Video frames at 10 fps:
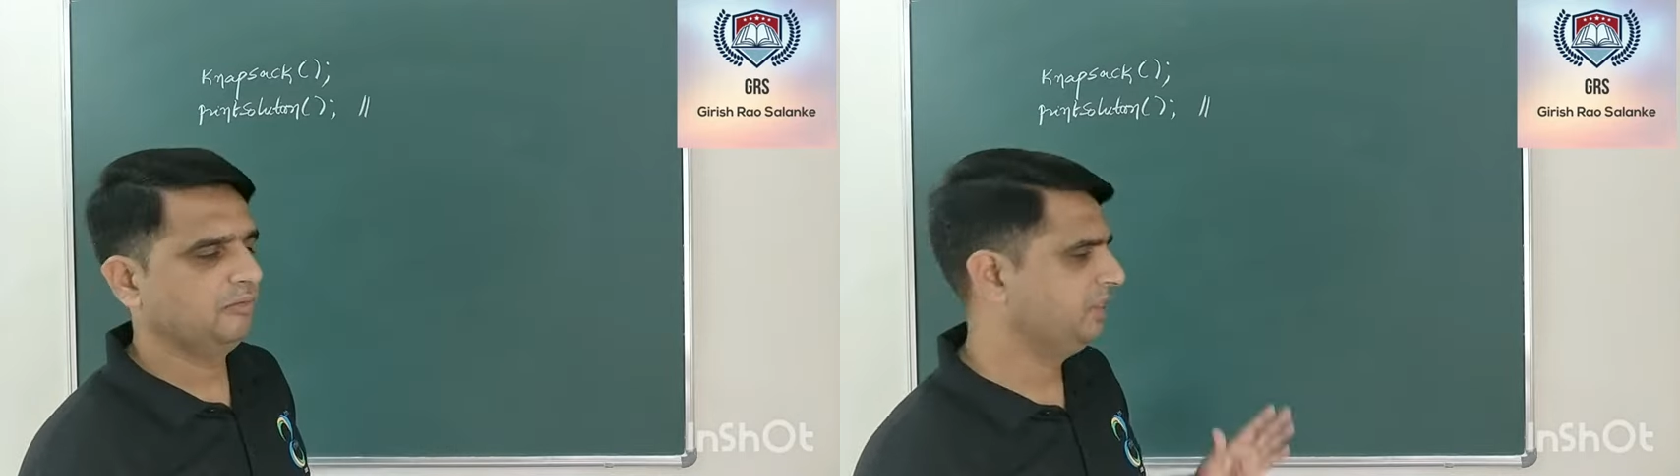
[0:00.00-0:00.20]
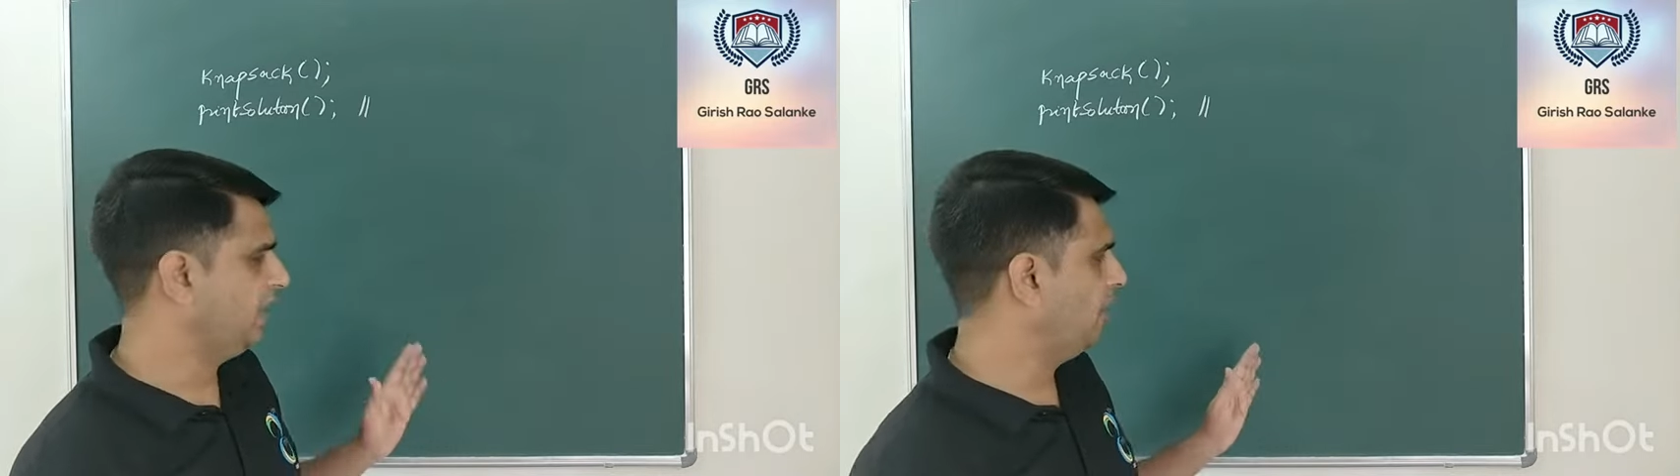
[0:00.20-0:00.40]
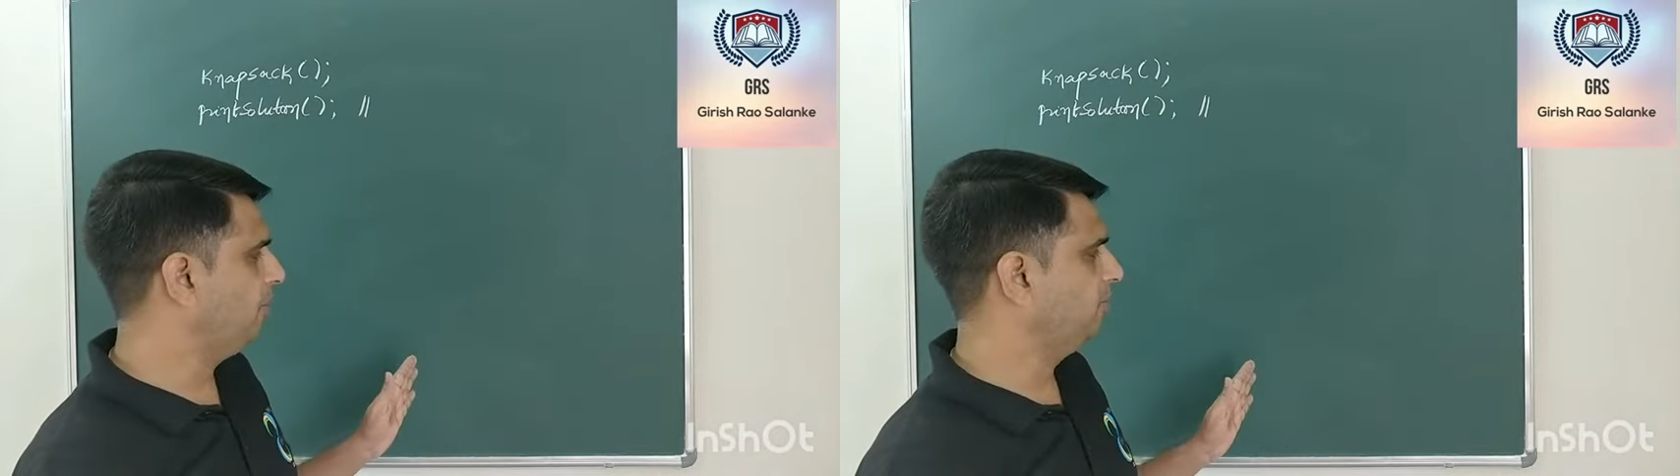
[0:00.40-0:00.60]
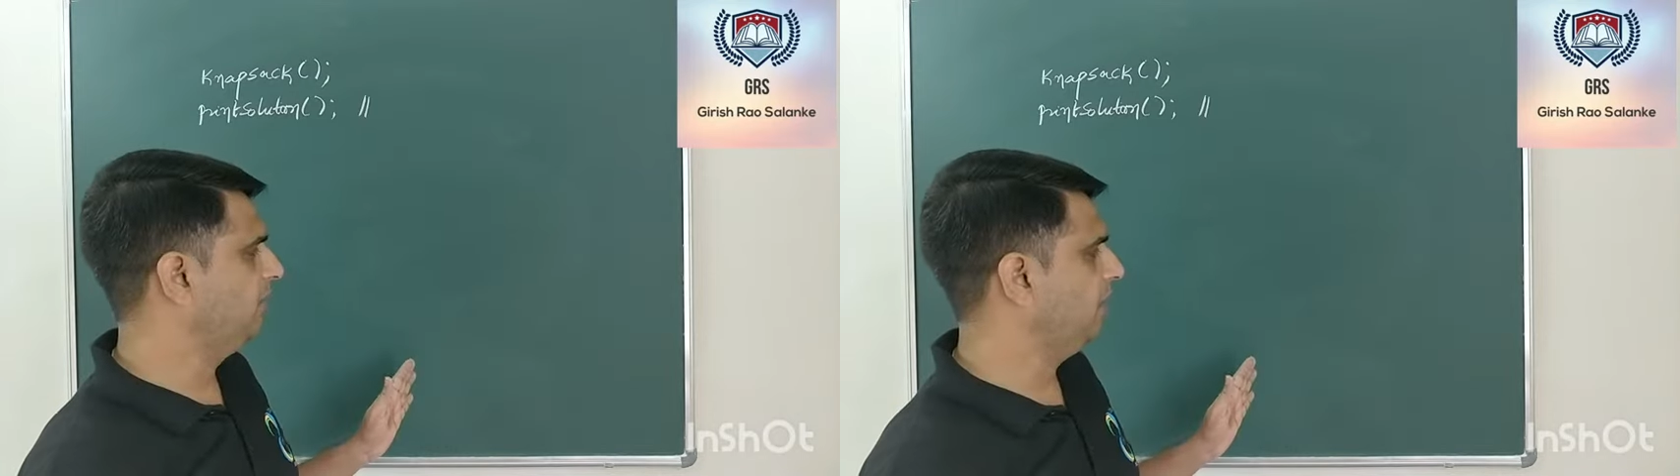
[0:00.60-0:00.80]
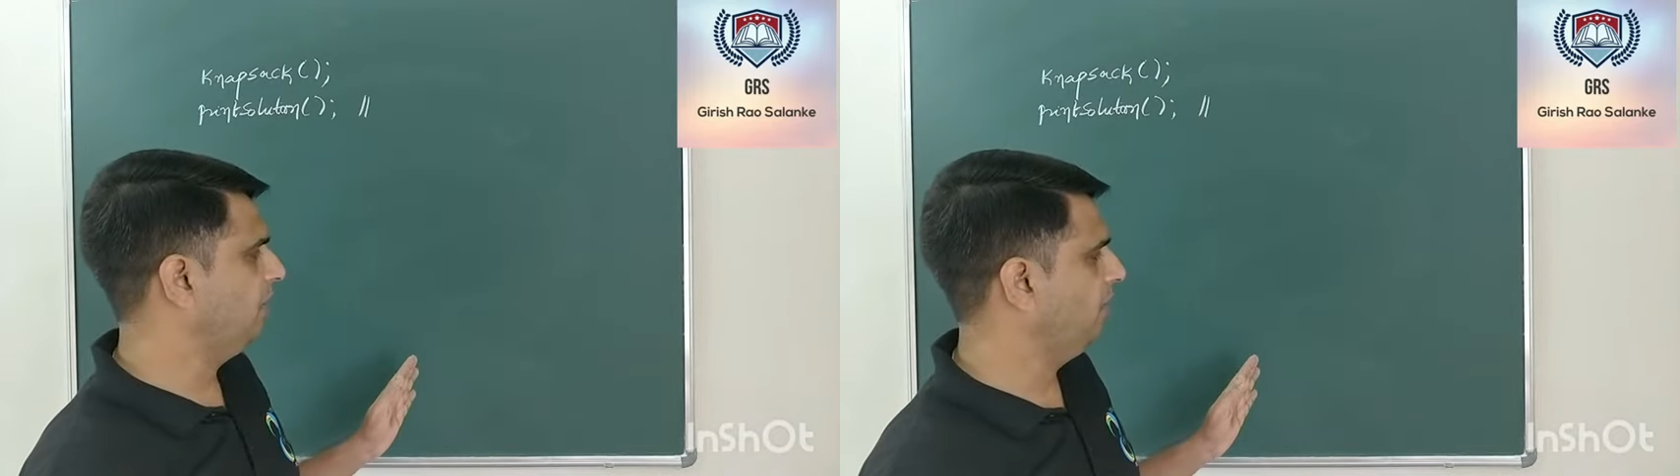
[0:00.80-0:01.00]
with the help of
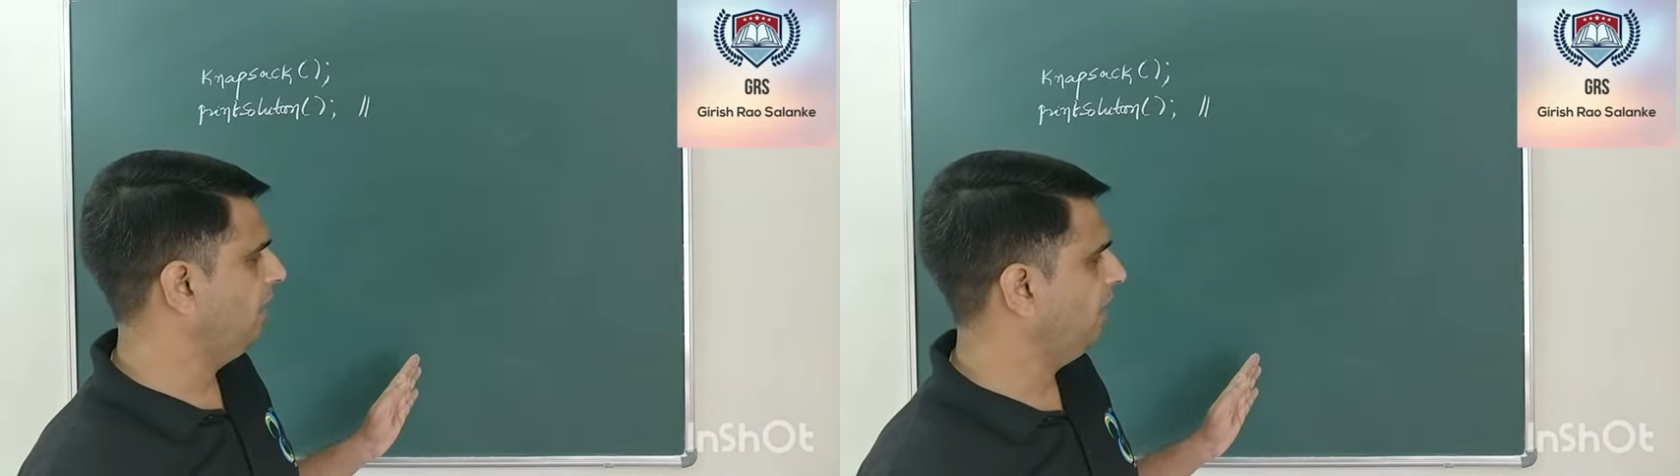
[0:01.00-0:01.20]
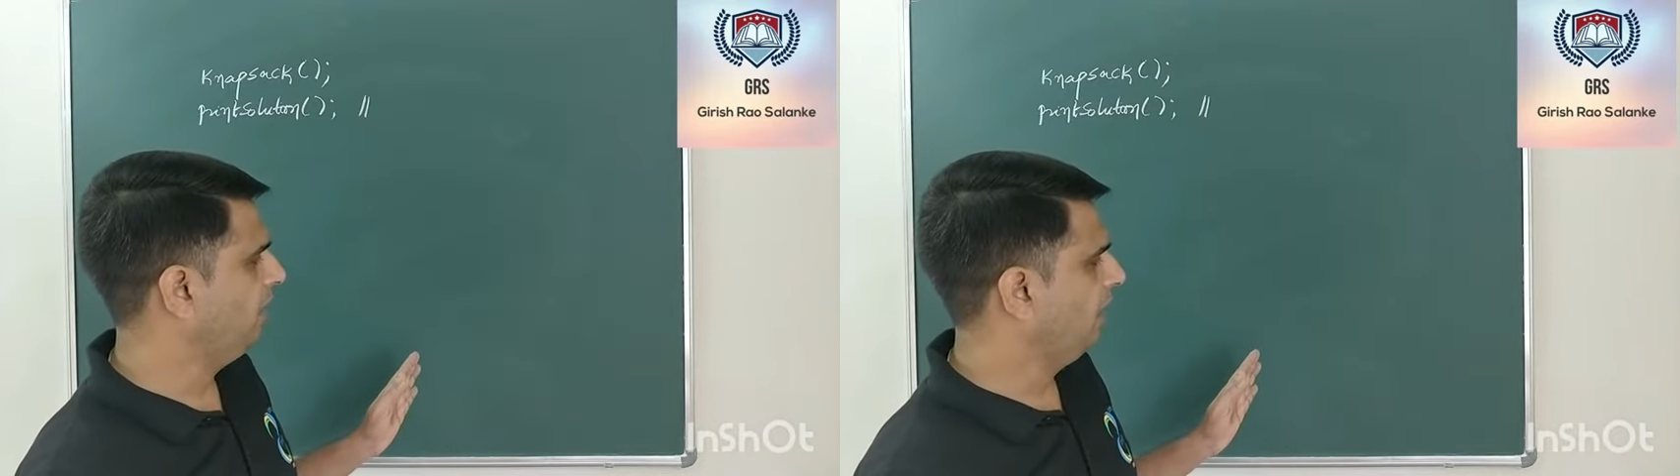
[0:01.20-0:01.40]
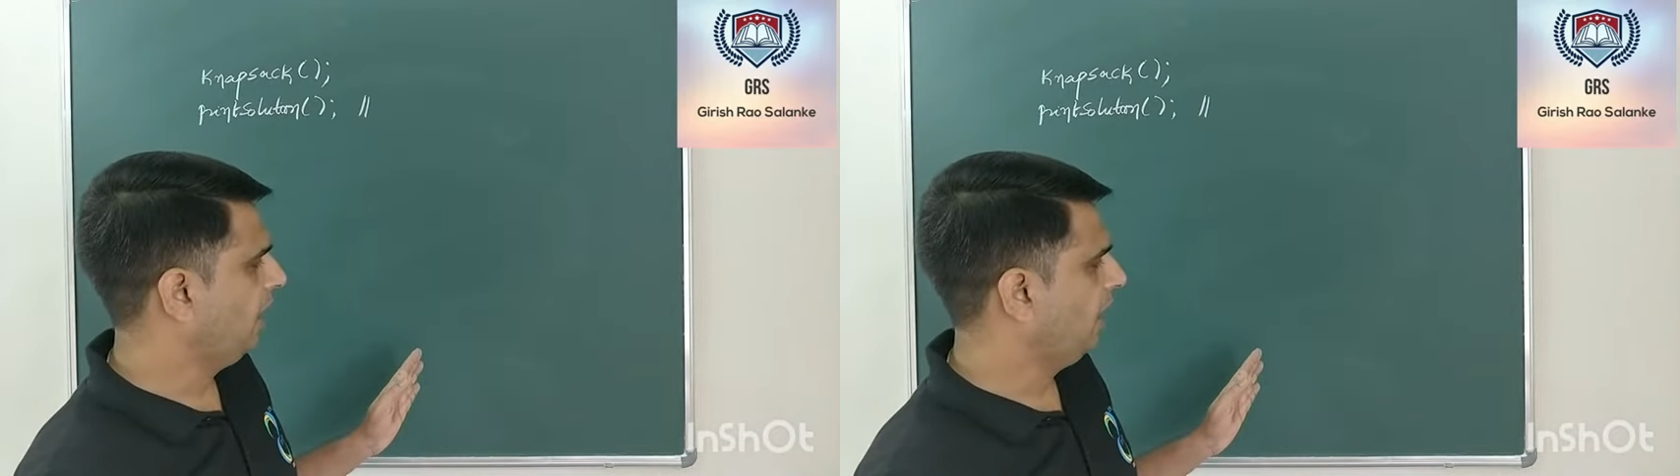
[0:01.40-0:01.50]
the table,